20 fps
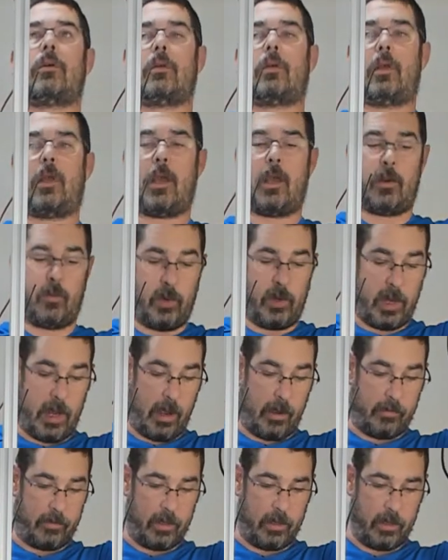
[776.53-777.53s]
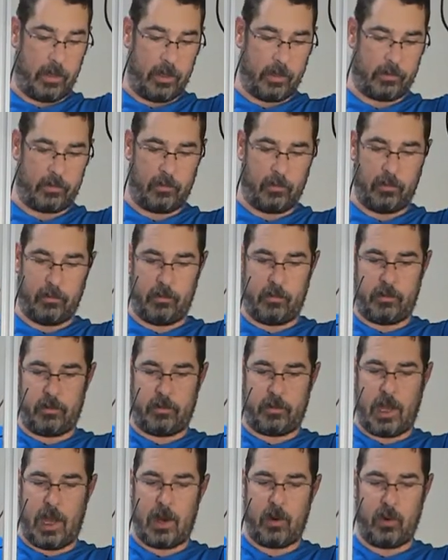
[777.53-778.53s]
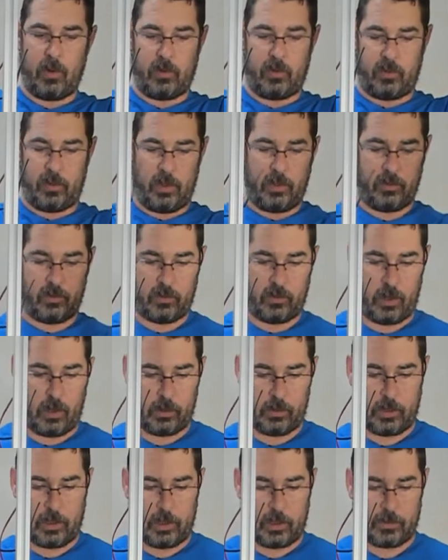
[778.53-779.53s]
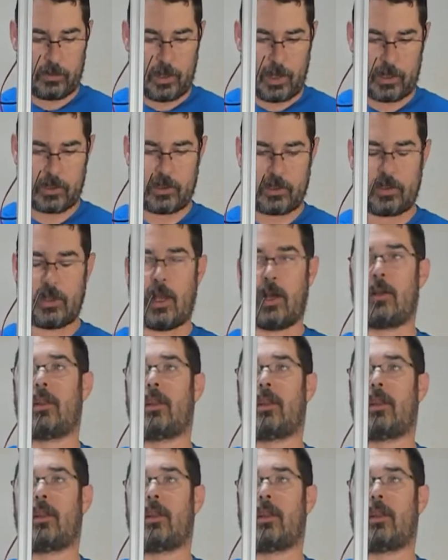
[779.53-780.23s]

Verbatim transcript: And we have the towers installed and attached down